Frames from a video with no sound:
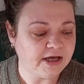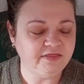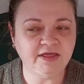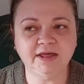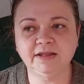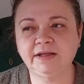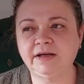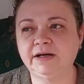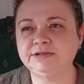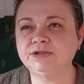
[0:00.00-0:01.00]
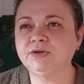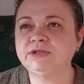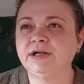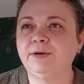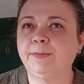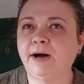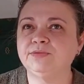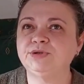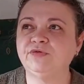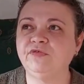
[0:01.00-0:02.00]
think the total
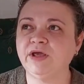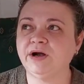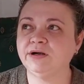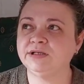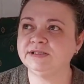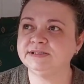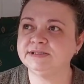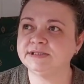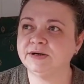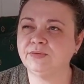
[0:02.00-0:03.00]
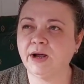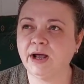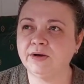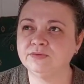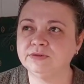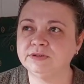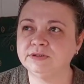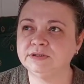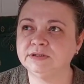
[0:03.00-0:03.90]
amount of yarn it's around